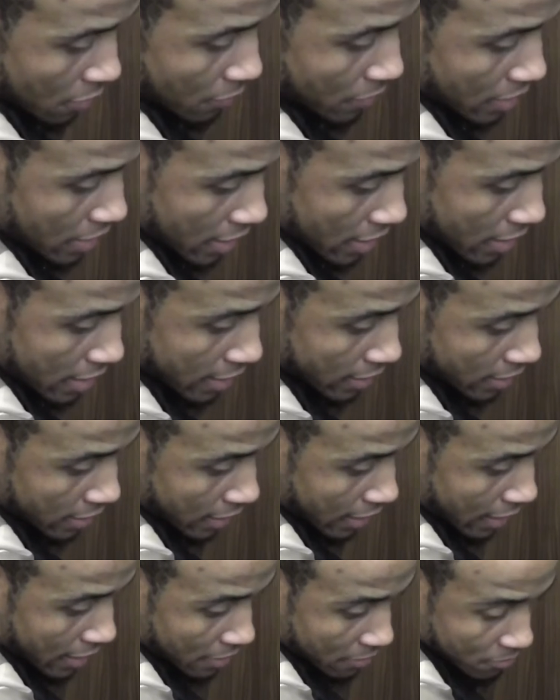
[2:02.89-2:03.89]
we did that
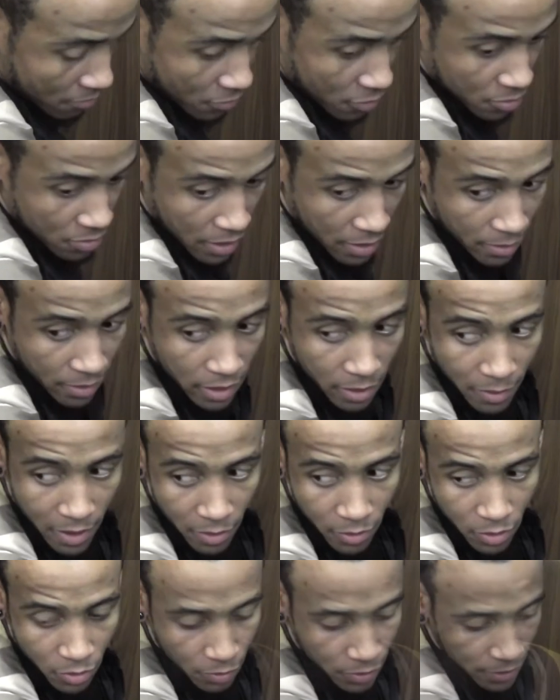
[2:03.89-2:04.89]
tonight, and we was able to come
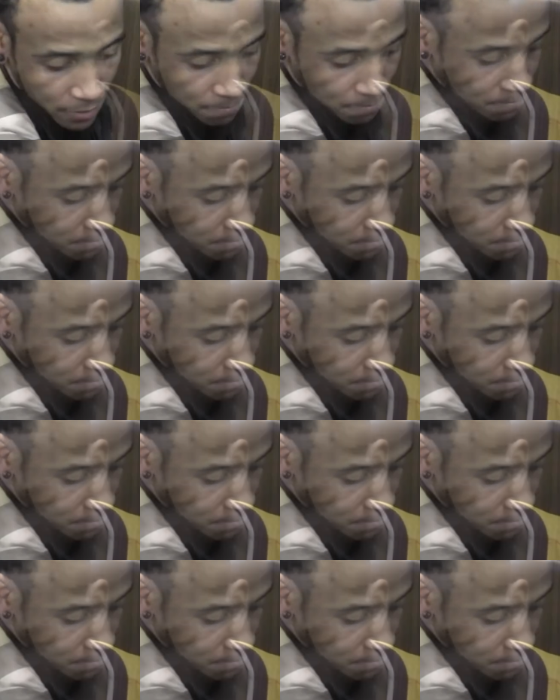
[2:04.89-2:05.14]
out with a win.